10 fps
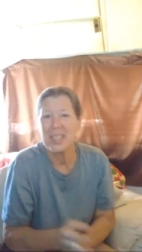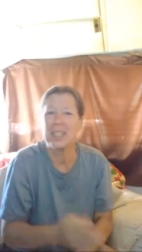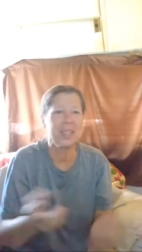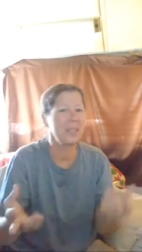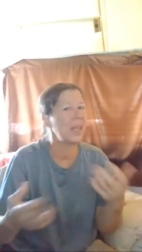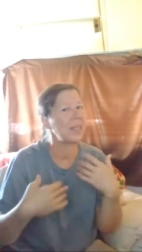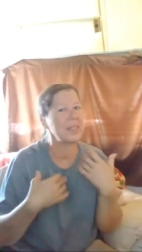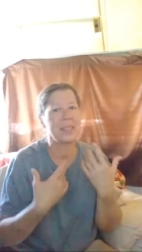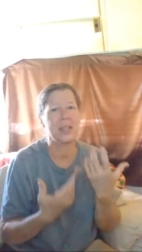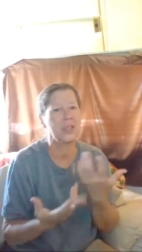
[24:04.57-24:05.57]

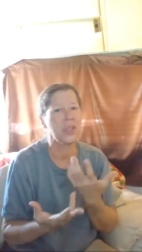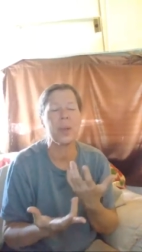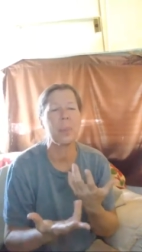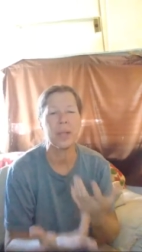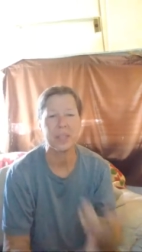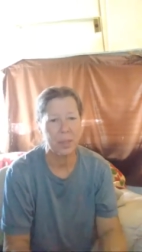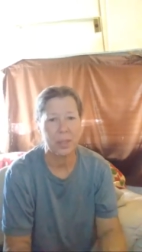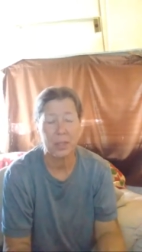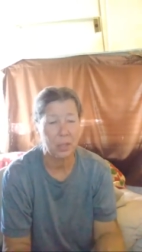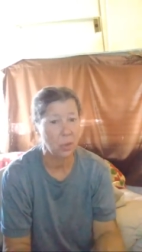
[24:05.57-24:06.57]
There's so many
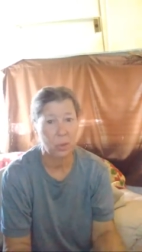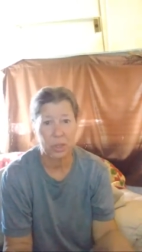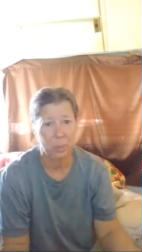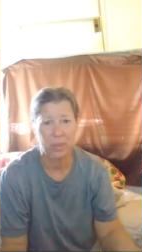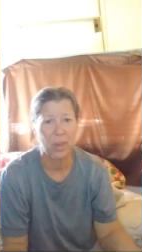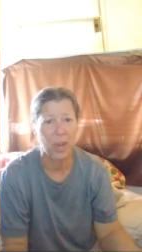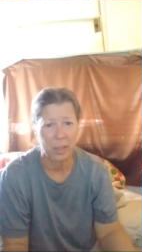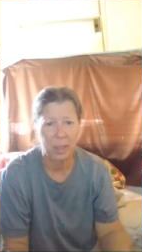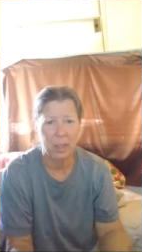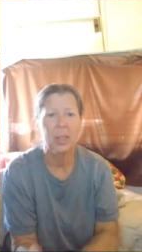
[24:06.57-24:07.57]
possibilities that the horse could
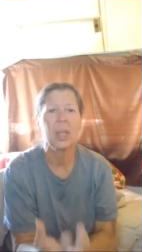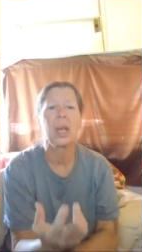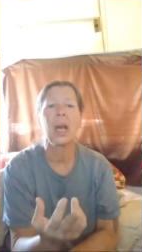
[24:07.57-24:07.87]
be fine.